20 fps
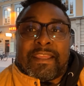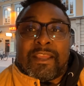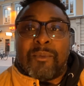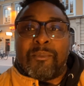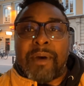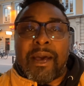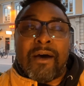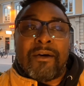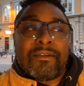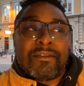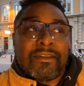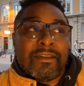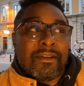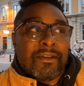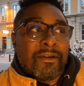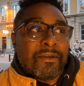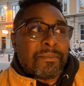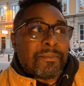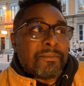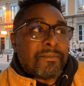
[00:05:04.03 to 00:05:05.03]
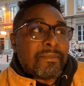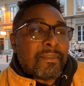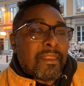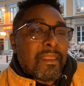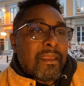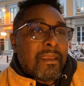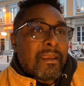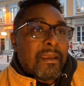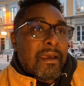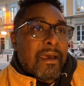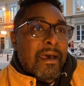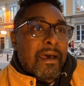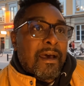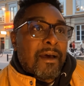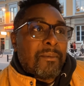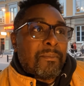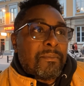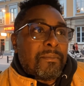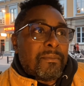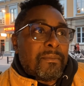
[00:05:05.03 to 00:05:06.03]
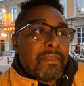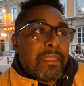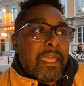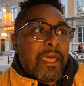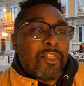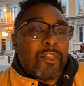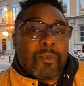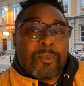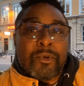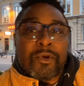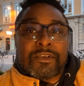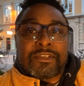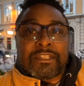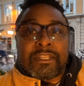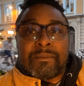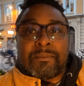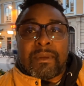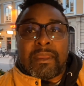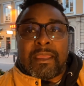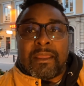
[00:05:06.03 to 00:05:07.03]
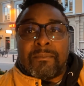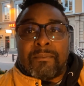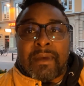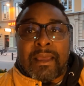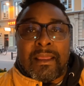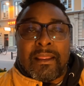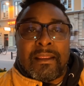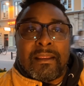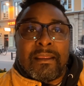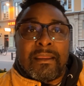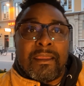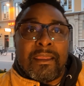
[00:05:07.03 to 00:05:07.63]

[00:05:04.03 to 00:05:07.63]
about, you know. Um, the other person in my, in my,